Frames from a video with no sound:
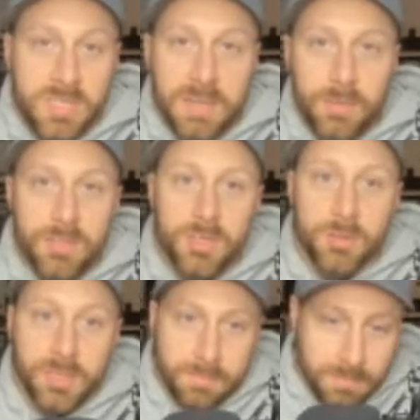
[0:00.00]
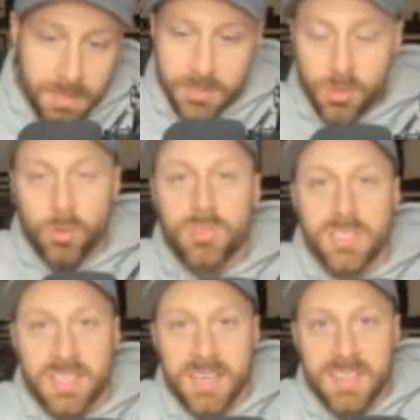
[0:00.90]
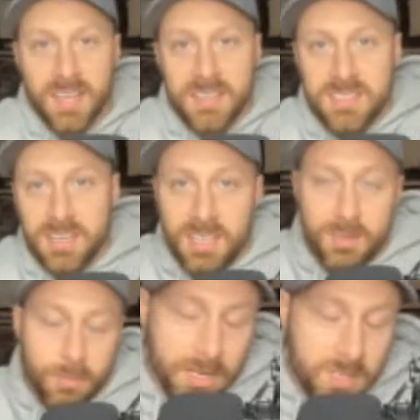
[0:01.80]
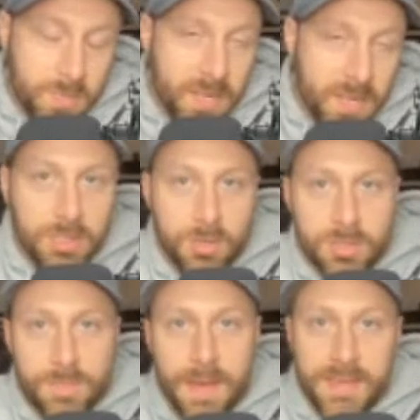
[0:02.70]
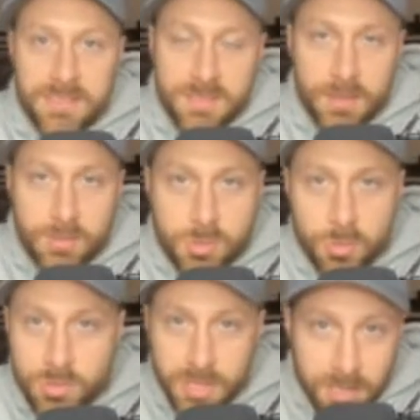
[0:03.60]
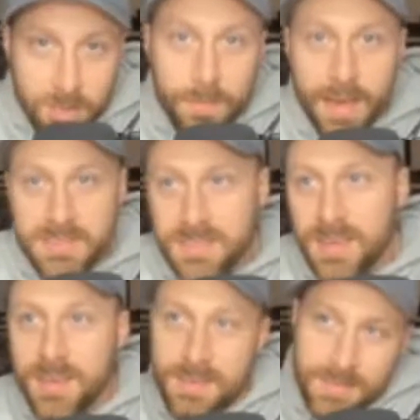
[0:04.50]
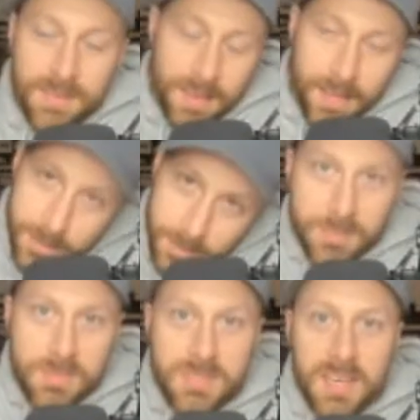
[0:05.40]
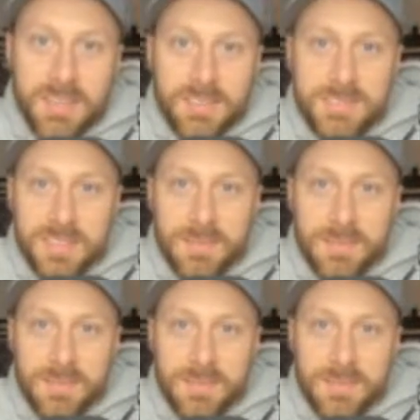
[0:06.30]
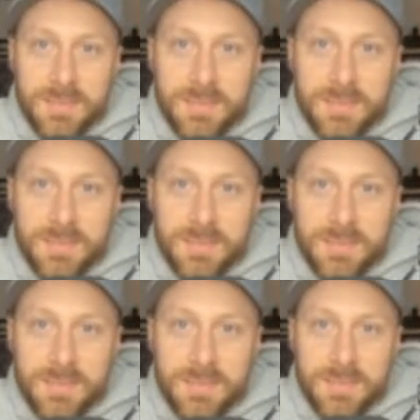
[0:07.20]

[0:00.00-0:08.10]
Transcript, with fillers: do in his early days at Kentucky and what he's been to do in the past at some other schools like UMass. I know there's some scandals there, but you get what I'm trying to get at.